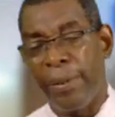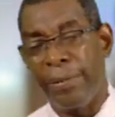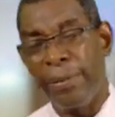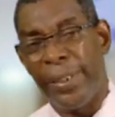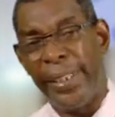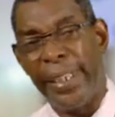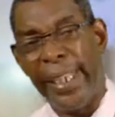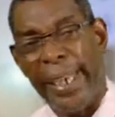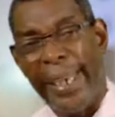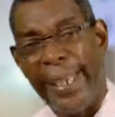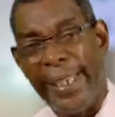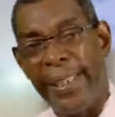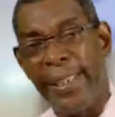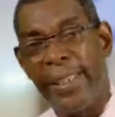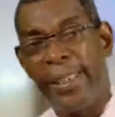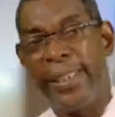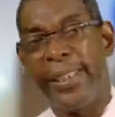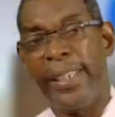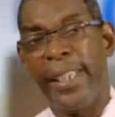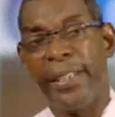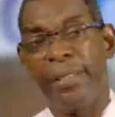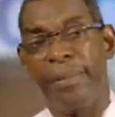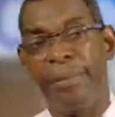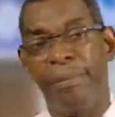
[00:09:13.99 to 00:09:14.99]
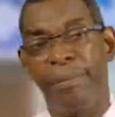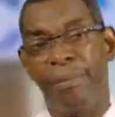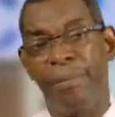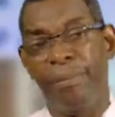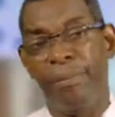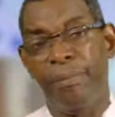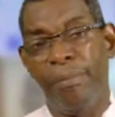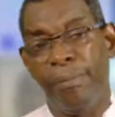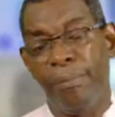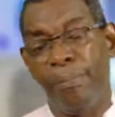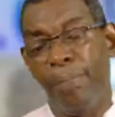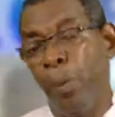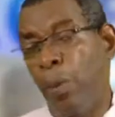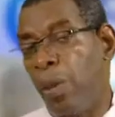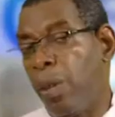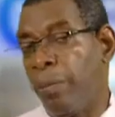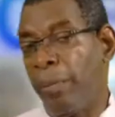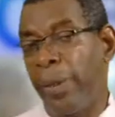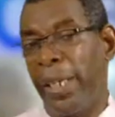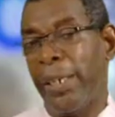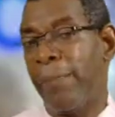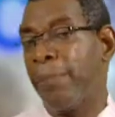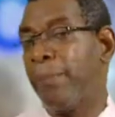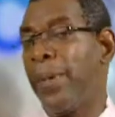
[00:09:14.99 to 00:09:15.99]
things that Paul
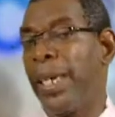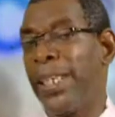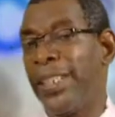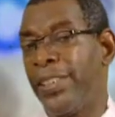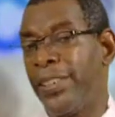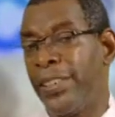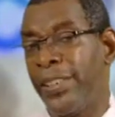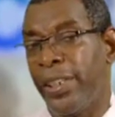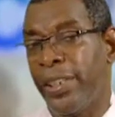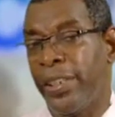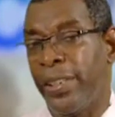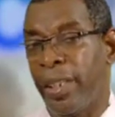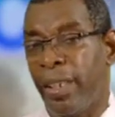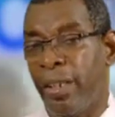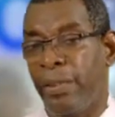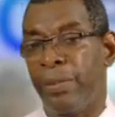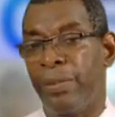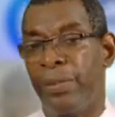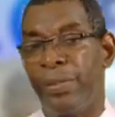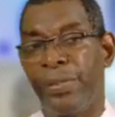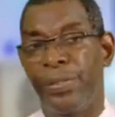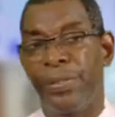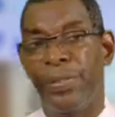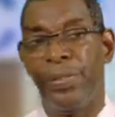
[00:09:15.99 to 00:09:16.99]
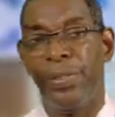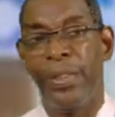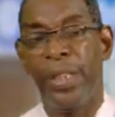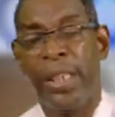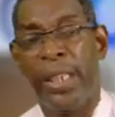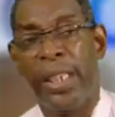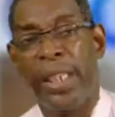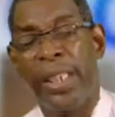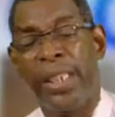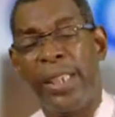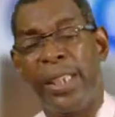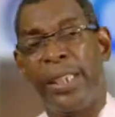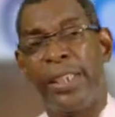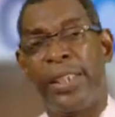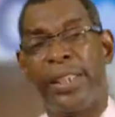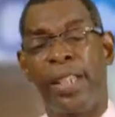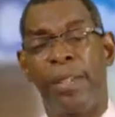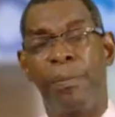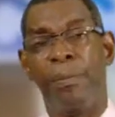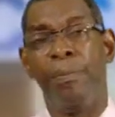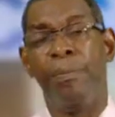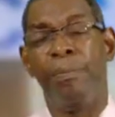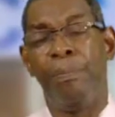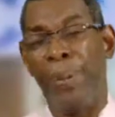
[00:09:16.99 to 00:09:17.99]
make mention of,
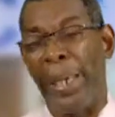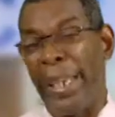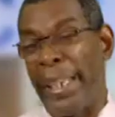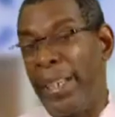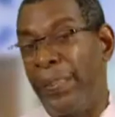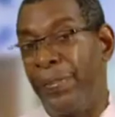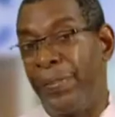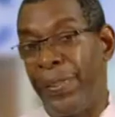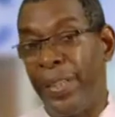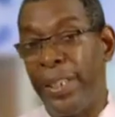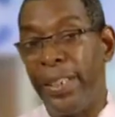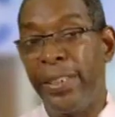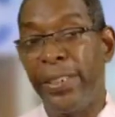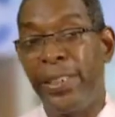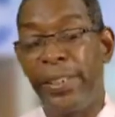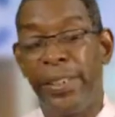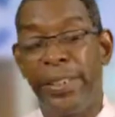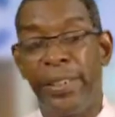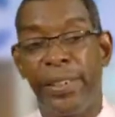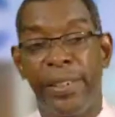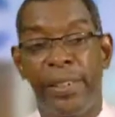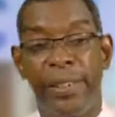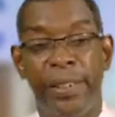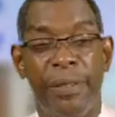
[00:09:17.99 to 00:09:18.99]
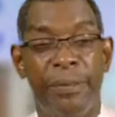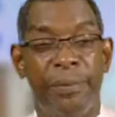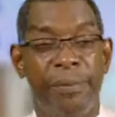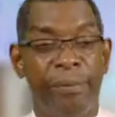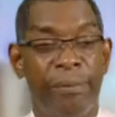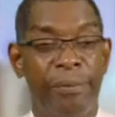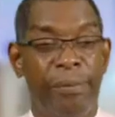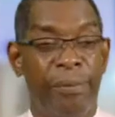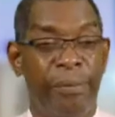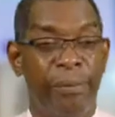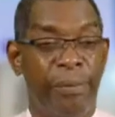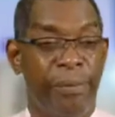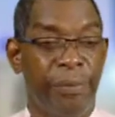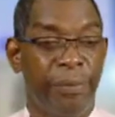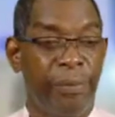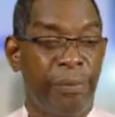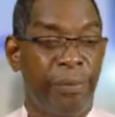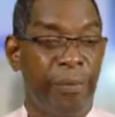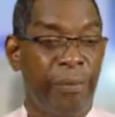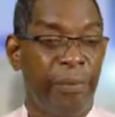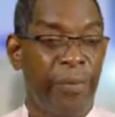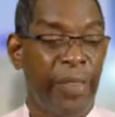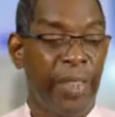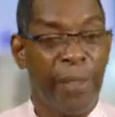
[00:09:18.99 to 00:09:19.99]
some benefits,
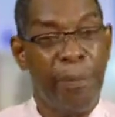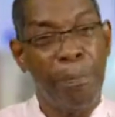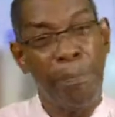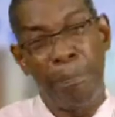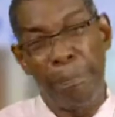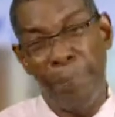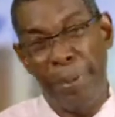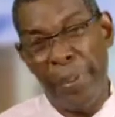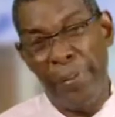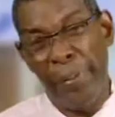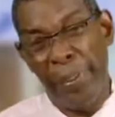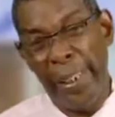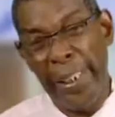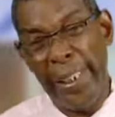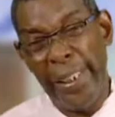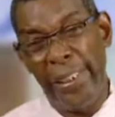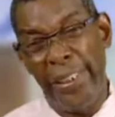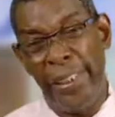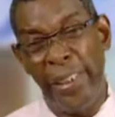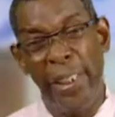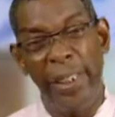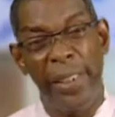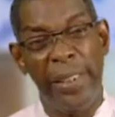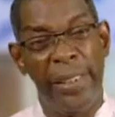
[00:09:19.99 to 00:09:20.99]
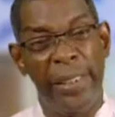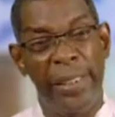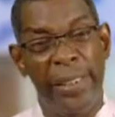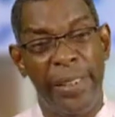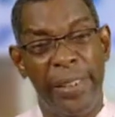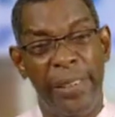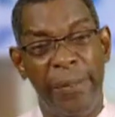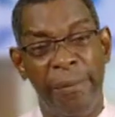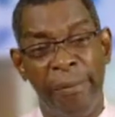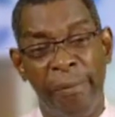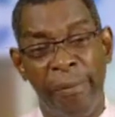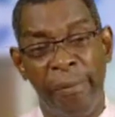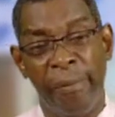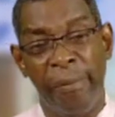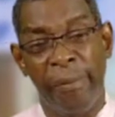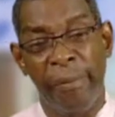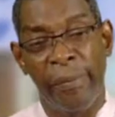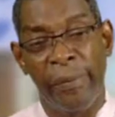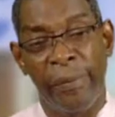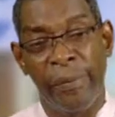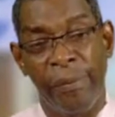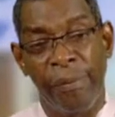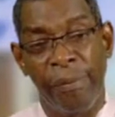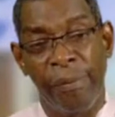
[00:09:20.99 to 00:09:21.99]
some privileges
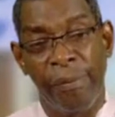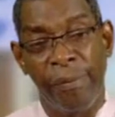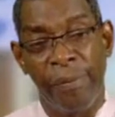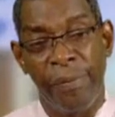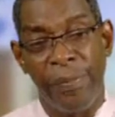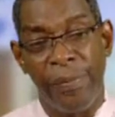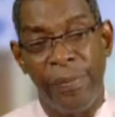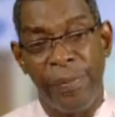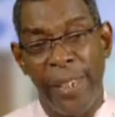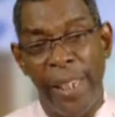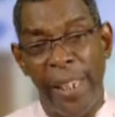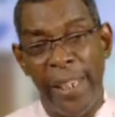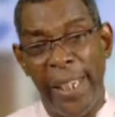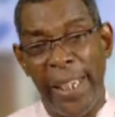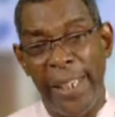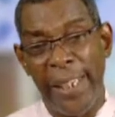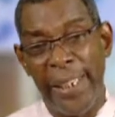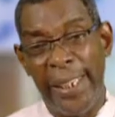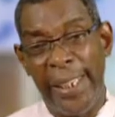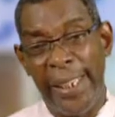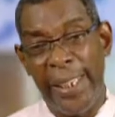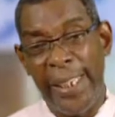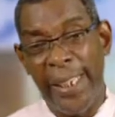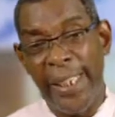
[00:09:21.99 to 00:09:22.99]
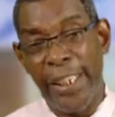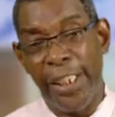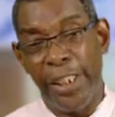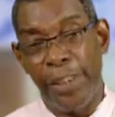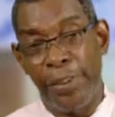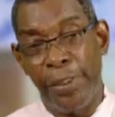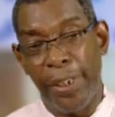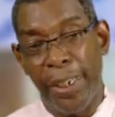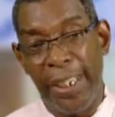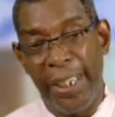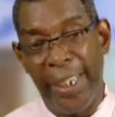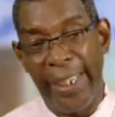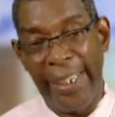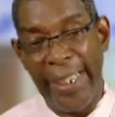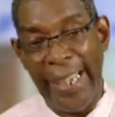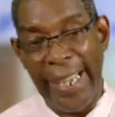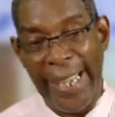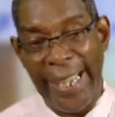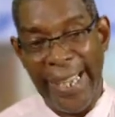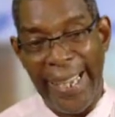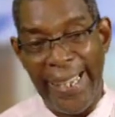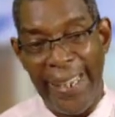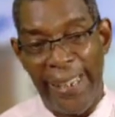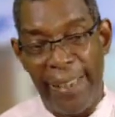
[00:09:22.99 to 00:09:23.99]
that the Israelite
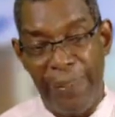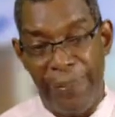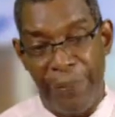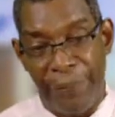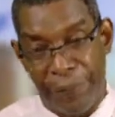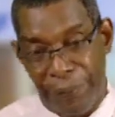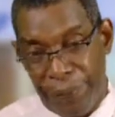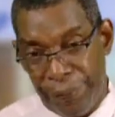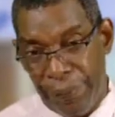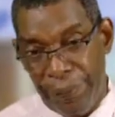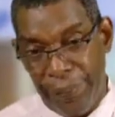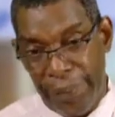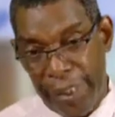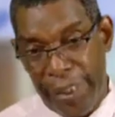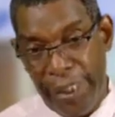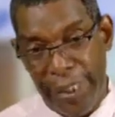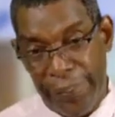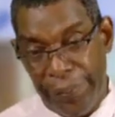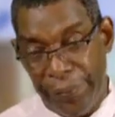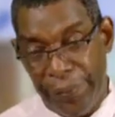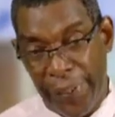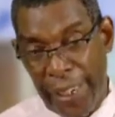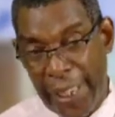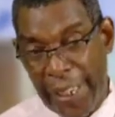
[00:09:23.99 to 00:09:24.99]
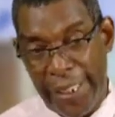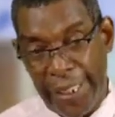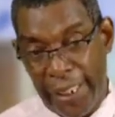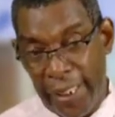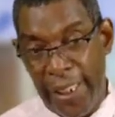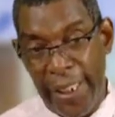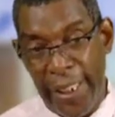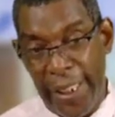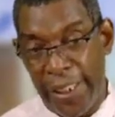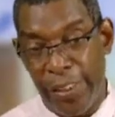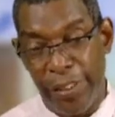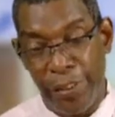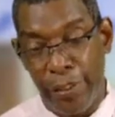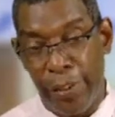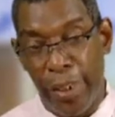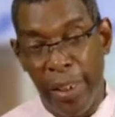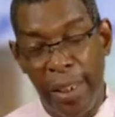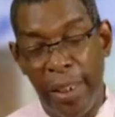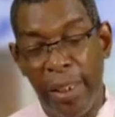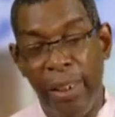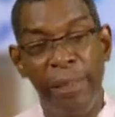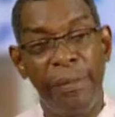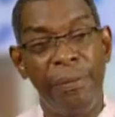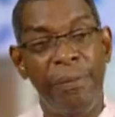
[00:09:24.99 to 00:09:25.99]
had, this is fleshly
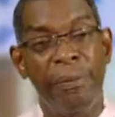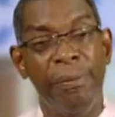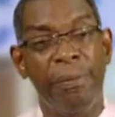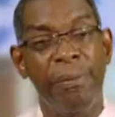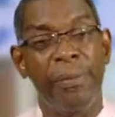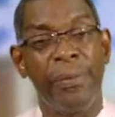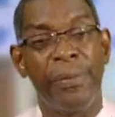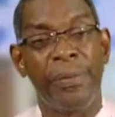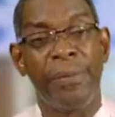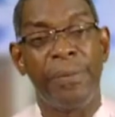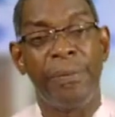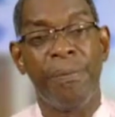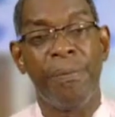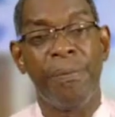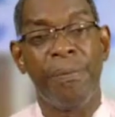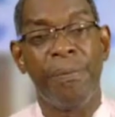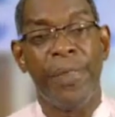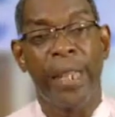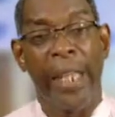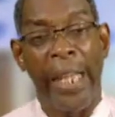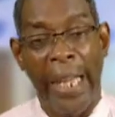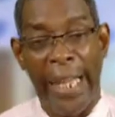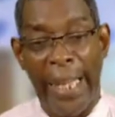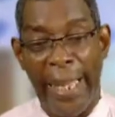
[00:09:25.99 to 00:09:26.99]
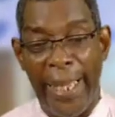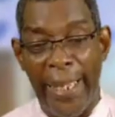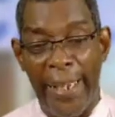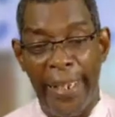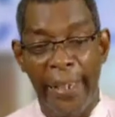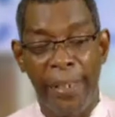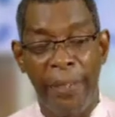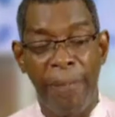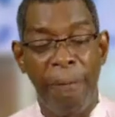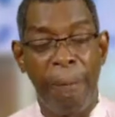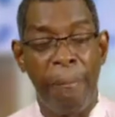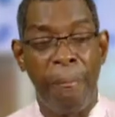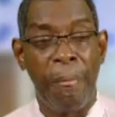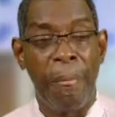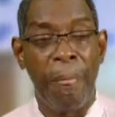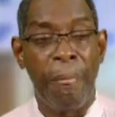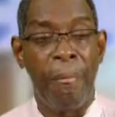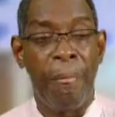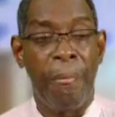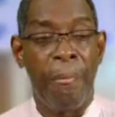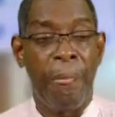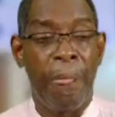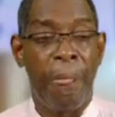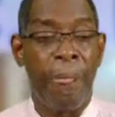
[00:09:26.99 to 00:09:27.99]
Israel, had
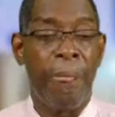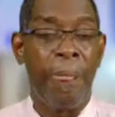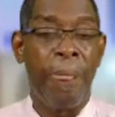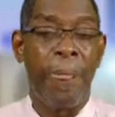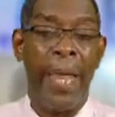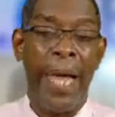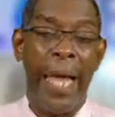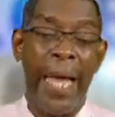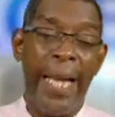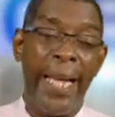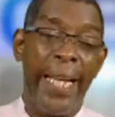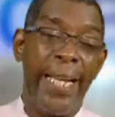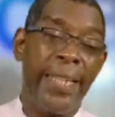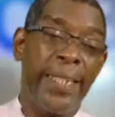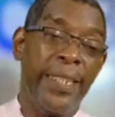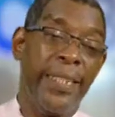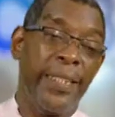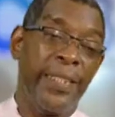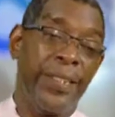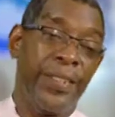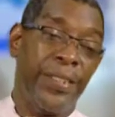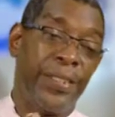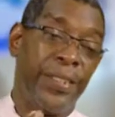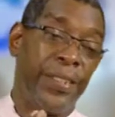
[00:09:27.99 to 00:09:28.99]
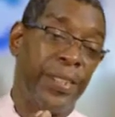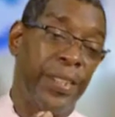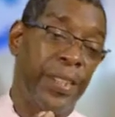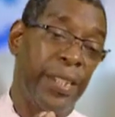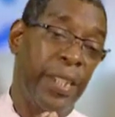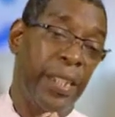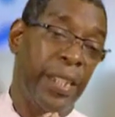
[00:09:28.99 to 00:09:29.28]
as